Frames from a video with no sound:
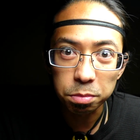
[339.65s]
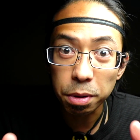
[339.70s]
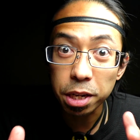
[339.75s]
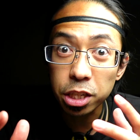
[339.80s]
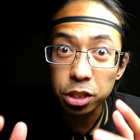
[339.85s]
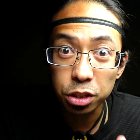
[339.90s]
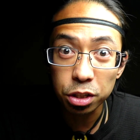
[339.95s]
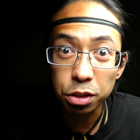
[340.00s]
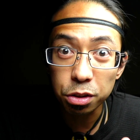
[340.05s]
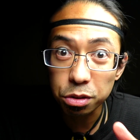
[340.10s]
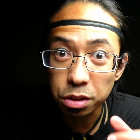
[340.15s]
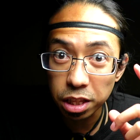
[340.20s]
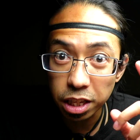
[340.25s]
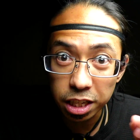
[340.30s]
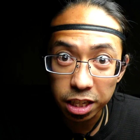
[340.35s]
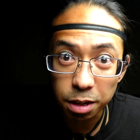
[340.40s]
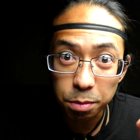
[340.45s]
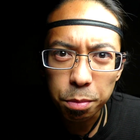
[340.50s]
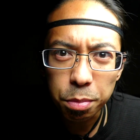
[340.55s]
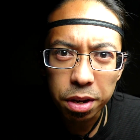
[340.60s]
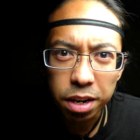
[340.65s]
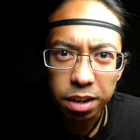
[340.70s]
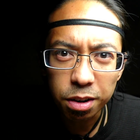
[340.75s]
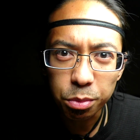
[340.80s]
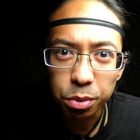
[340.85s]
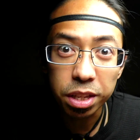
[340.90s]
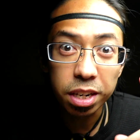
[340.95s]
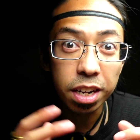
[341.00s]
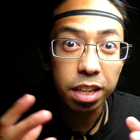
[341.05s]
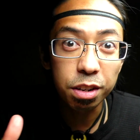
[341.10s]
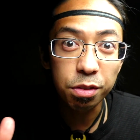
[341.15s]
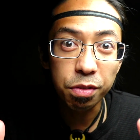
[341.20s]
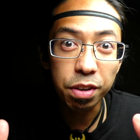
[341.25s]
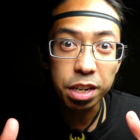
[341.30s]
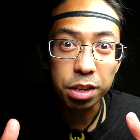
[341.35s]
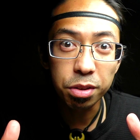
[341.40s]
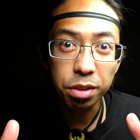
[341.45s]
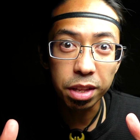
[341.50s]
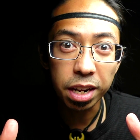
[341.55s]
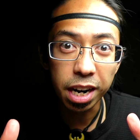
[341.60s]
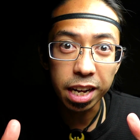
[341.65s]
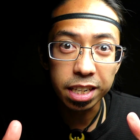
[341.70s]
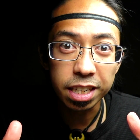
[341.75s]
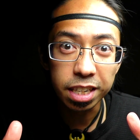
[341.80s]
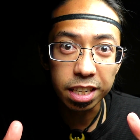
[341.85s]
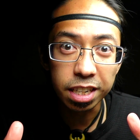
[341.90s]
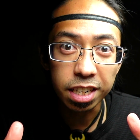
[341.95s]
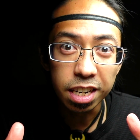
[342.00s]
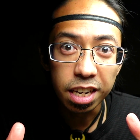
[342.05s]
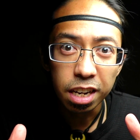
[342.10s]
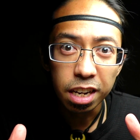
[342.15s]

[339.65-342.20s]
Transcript: Make sure you click up here with another video that I did